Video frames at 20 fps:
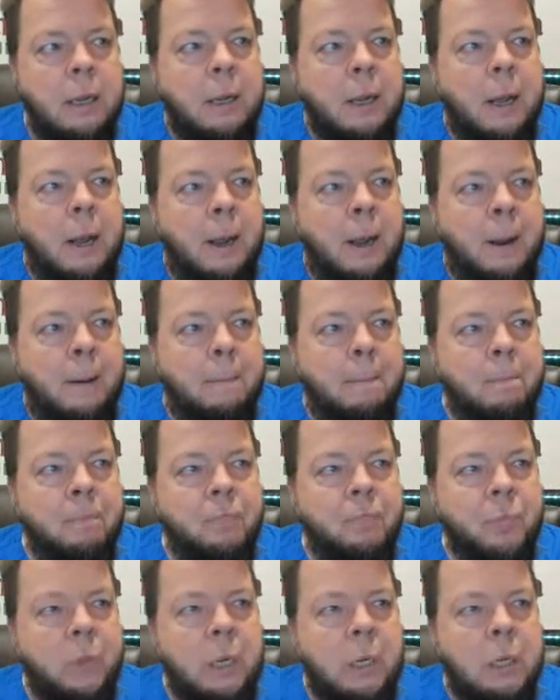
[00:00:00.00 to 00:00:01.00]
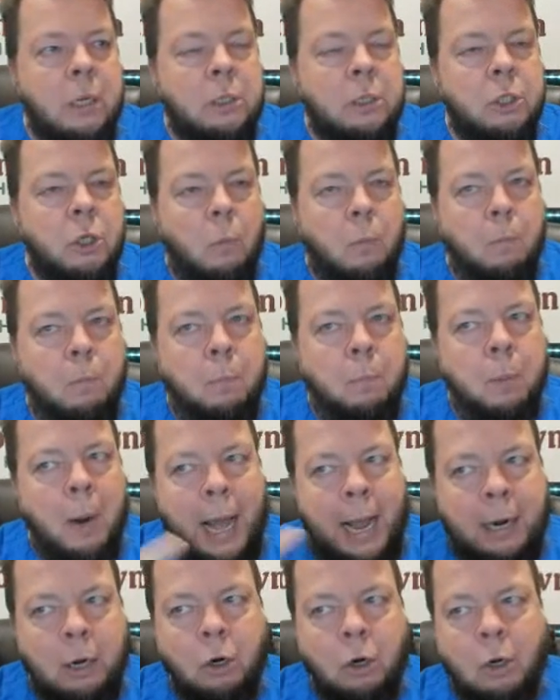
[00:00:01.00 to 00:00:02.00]
Um, so
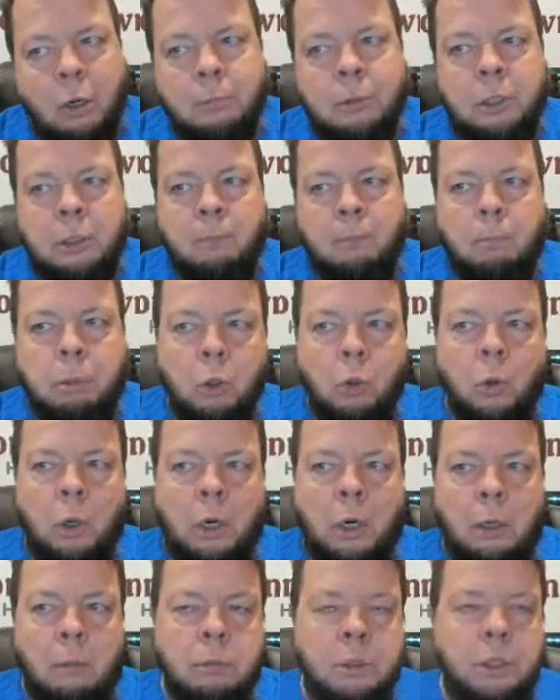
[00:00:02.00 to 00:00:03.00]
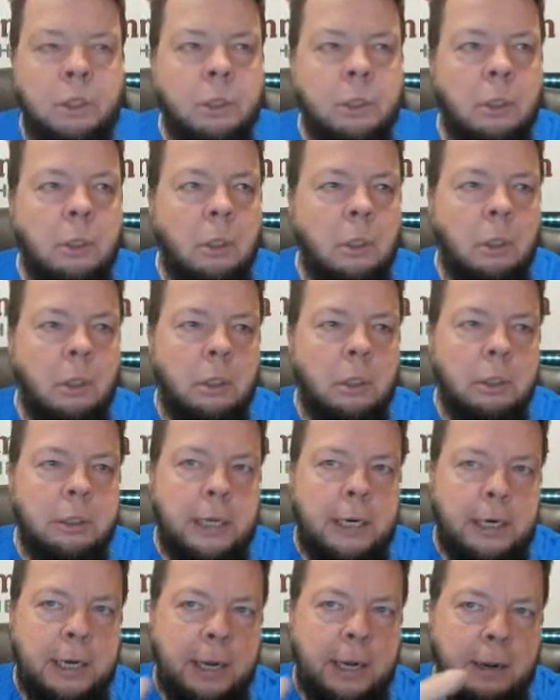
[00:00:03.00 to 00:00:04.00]
black herbs and blue herbs
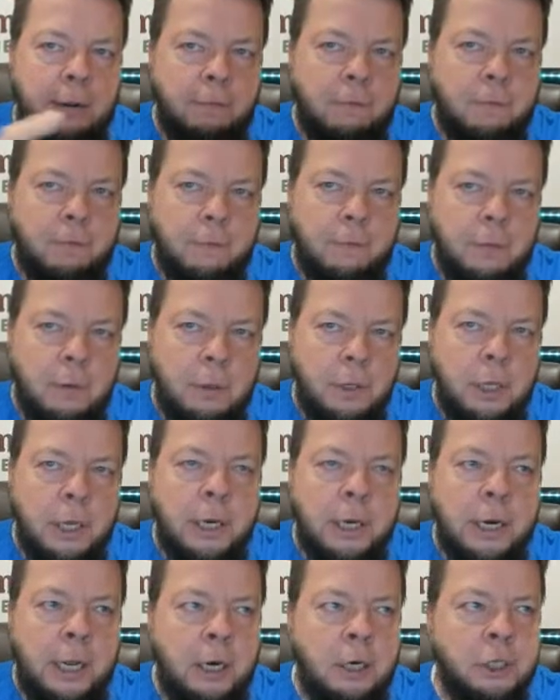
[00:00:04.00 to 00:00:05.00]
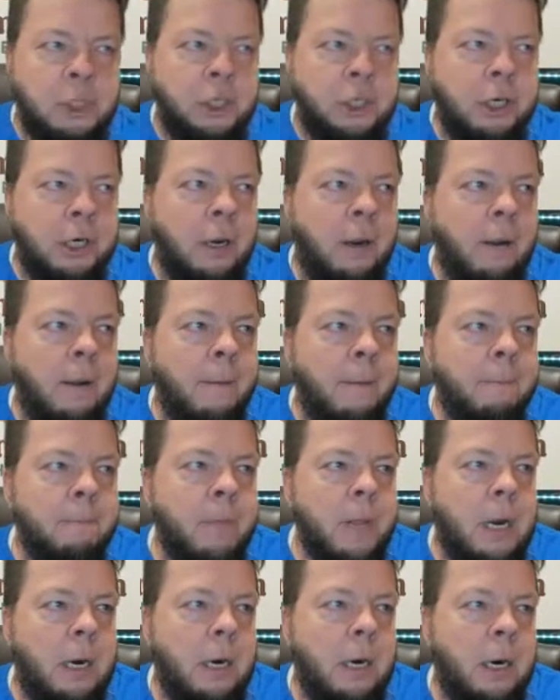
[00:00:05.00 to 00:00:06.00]
tend to have yin energy,
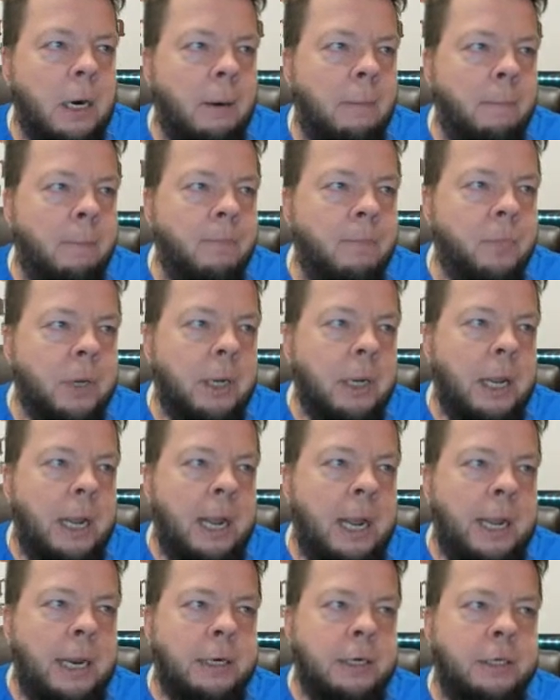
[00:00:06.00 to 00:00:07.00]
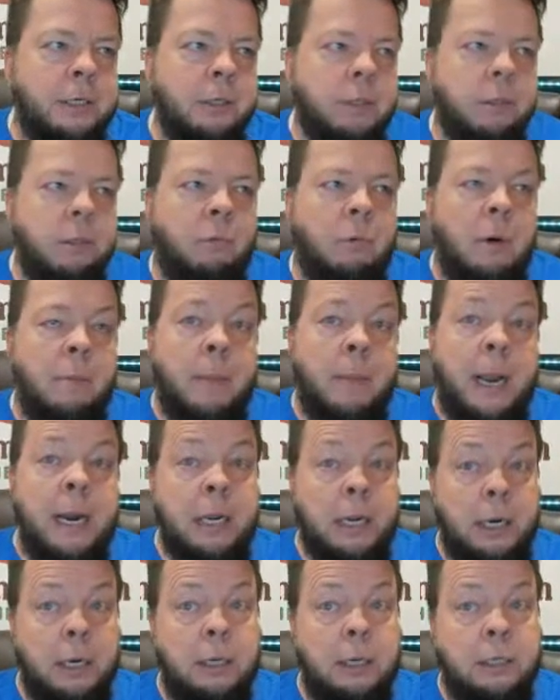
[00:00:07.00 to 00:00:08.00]
um, and
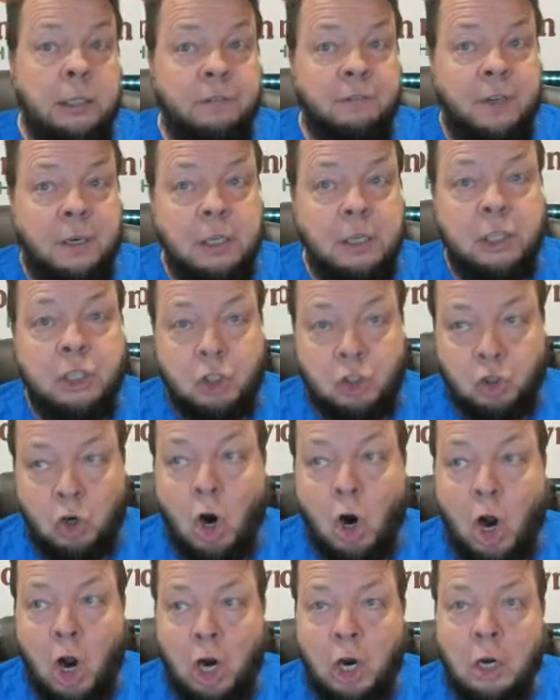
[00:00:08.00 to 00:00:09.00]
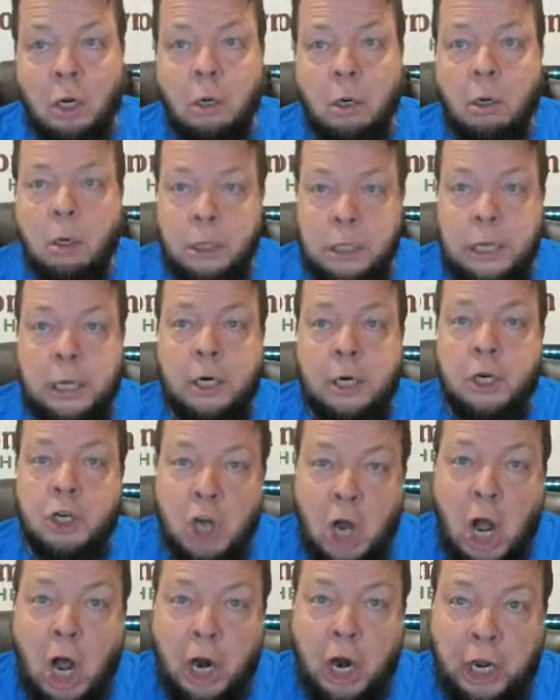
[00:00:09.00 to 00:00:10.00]
Rehmannia is a very strong yin
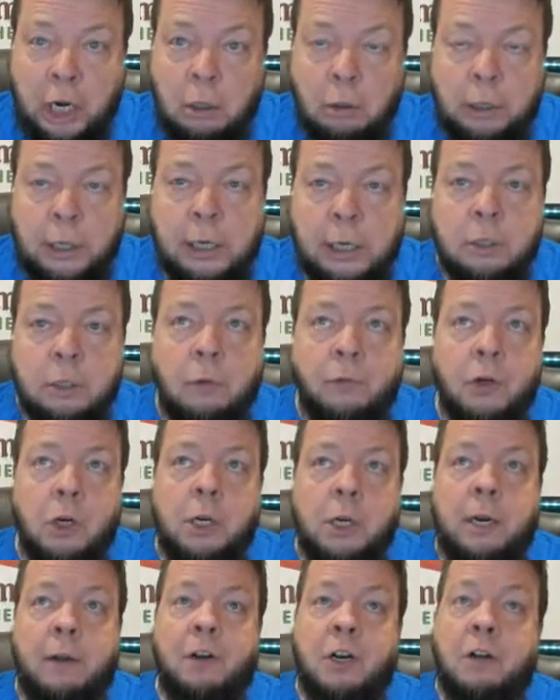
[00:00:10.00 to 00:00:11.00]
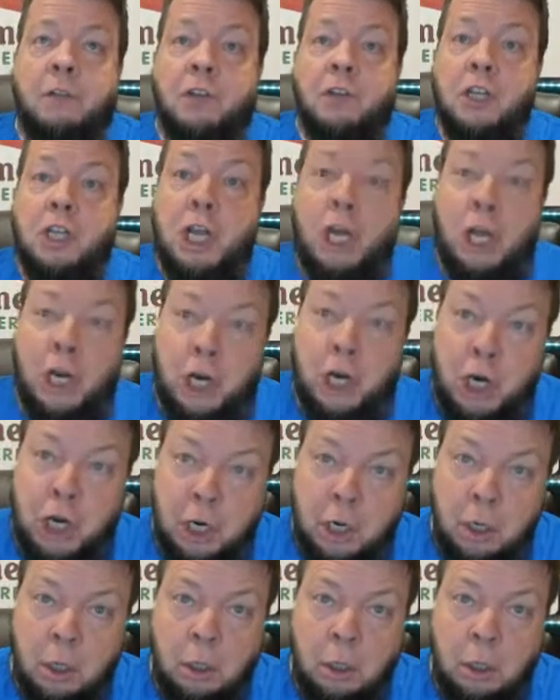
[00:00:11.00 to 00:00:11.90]
tonic. Okay, so if you didn't have enough yin,